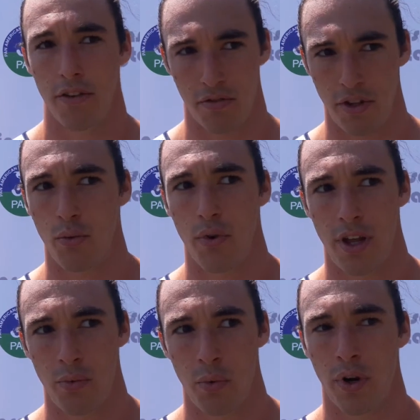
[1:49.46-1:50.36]
Definitely to
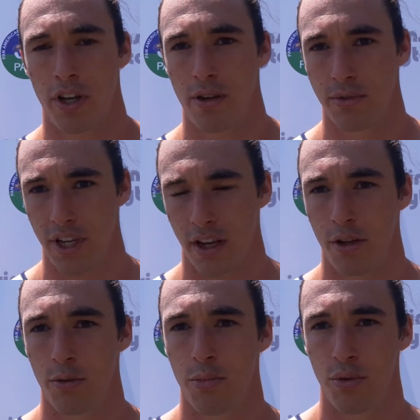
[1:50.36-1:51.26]
win. We want to come
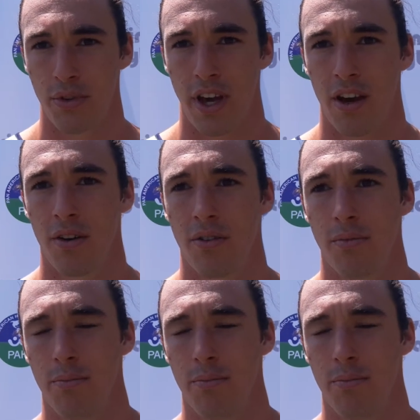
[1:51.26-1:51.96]
second in the pool now,